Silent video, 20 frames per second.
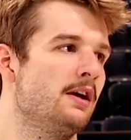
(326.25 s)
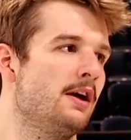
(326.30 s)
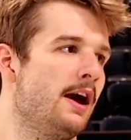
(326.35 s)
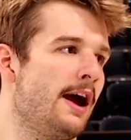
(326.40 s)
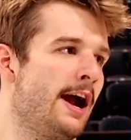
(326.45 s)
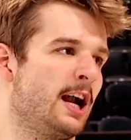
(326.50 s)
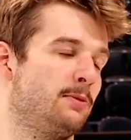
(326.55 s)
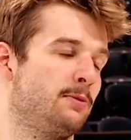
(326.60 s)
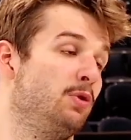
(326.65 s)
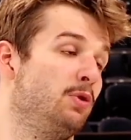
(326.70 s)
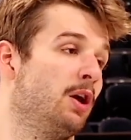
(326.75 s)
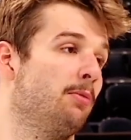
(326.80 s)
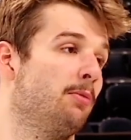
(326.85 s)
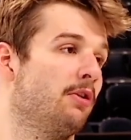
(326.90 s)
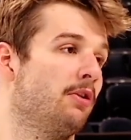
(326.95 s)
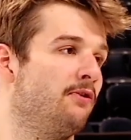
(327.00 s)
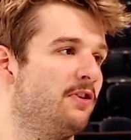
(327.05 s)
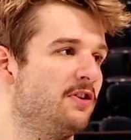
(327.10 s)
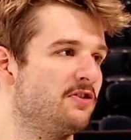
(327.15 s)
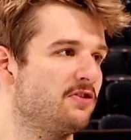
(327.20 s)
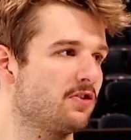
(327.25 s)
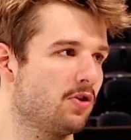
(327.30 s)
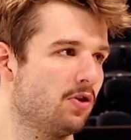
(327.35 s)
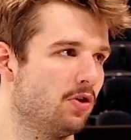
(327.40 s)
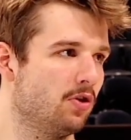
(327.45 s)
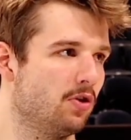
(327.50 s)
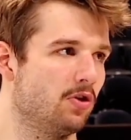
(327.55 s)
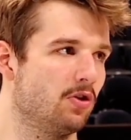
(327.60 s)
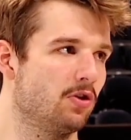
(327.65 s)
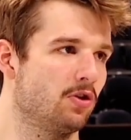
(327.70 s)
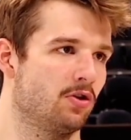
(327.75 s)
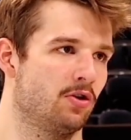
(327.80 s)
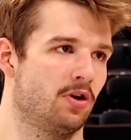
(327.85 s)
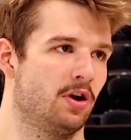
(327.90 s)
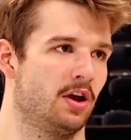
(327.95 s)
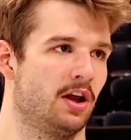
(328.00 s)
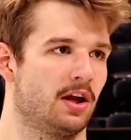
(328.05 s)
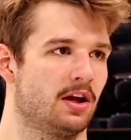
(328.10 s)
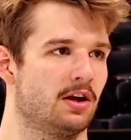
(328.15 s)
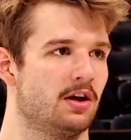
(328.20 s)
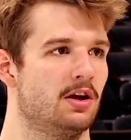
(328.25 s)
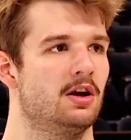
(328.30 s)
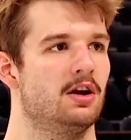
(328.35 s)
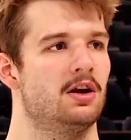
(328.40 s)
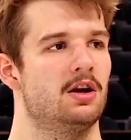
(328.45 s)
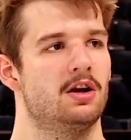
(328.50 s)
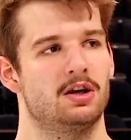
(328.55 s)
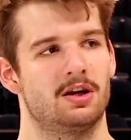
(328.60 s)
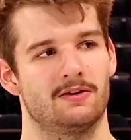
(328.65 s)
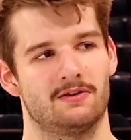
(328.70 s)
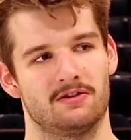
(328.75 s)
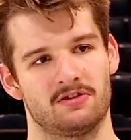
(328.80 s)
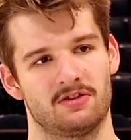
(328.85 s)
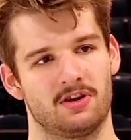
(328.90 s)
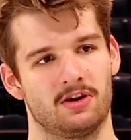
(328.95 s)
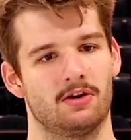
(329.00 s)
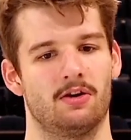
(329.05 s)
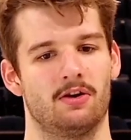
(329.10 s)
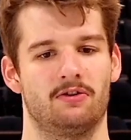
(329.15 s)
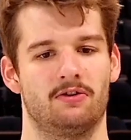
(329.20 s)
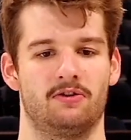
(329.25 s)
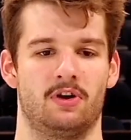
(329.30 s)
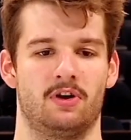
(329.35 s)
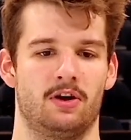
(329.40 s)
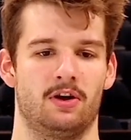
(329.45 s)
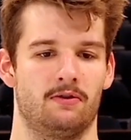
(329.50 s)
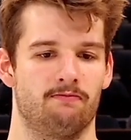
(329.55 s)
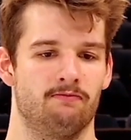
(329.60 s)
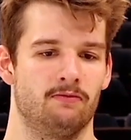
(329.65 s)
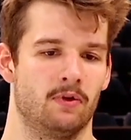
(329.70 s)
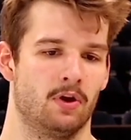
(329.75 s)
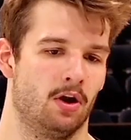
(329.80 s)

had to be a lot more physical, learn like different skills, and then